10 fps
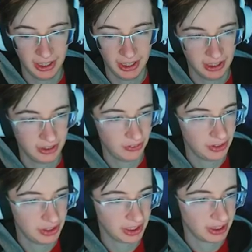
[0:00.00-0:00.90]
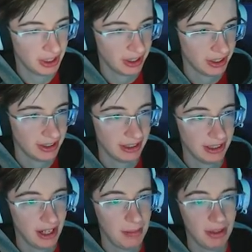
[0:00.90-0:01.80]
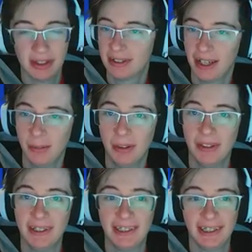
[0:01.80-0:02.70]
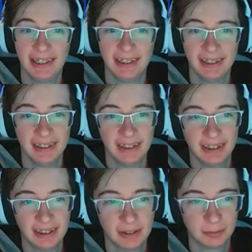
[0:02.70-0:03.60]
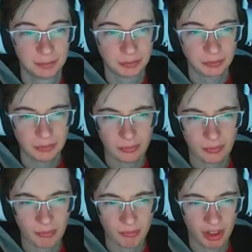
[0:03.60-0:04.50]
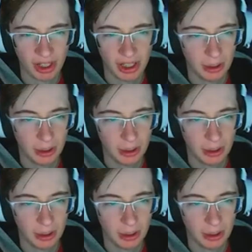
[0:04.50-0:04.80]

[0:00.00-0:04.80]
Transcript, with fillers: as far as I can tell, that is the name of this game. This is a